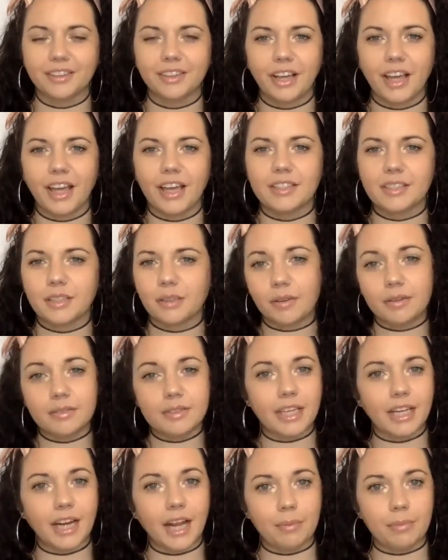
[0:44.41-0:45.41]
Okay, sometimes
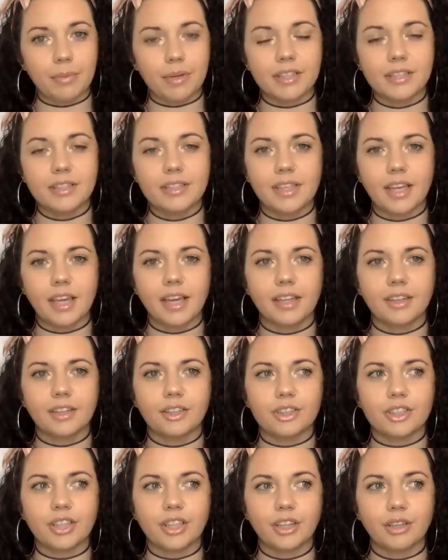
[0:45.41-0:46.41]
that happens, and
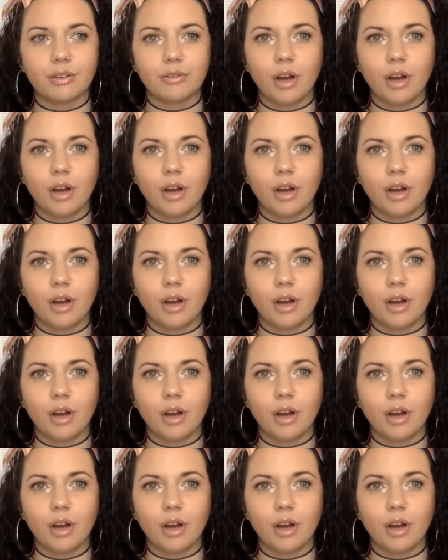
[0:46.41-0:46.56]
there's nothing